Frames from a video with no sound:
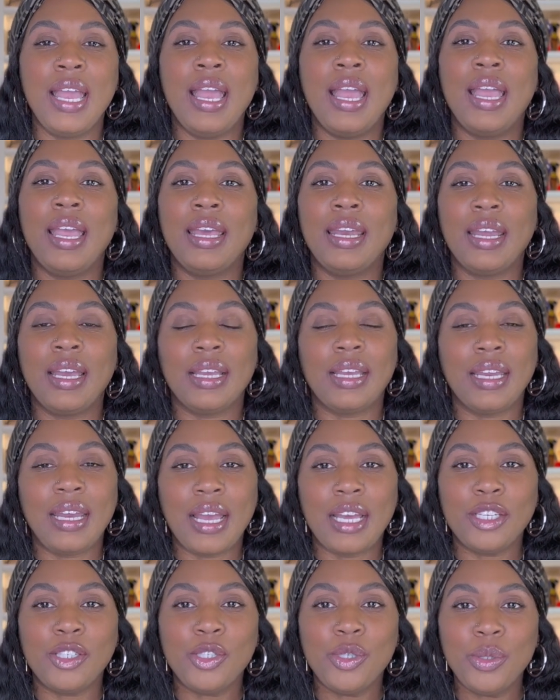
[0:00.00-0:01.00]
and I
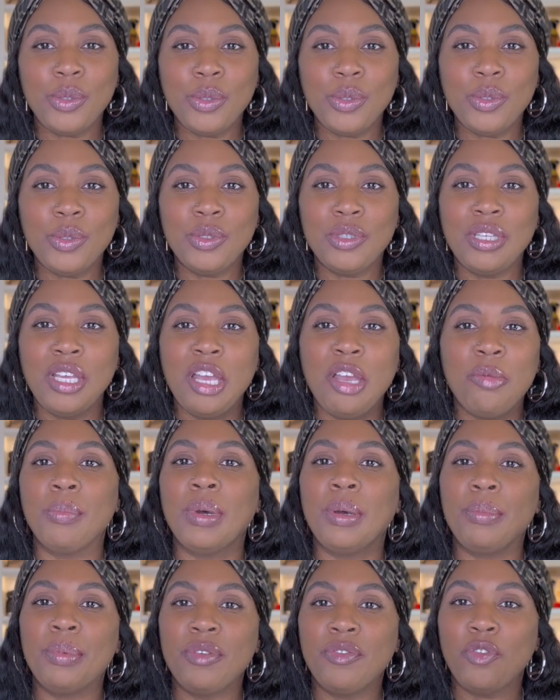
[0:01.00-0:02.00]
cannot choose.
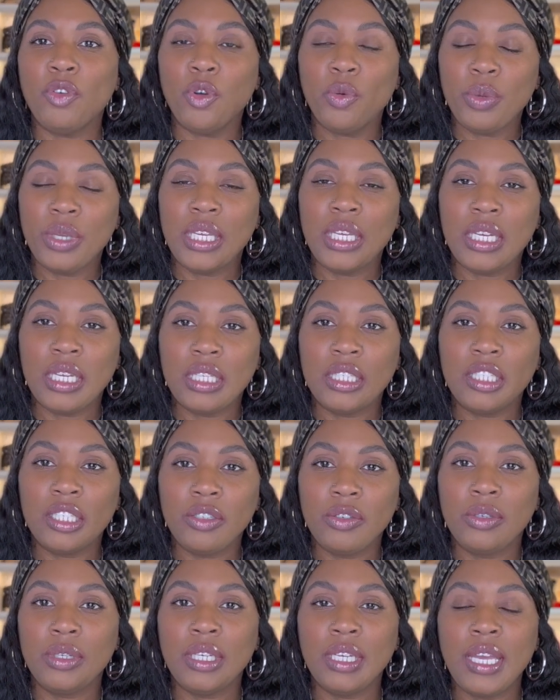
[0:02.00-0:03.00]
But before we get into
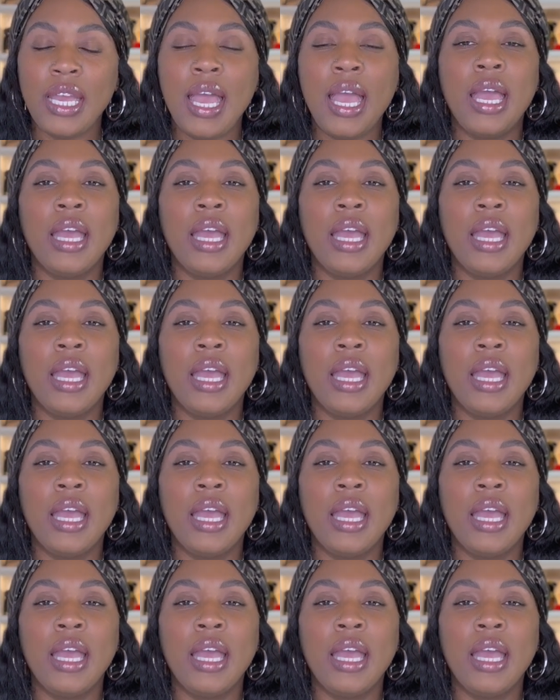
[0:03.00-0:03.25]
it,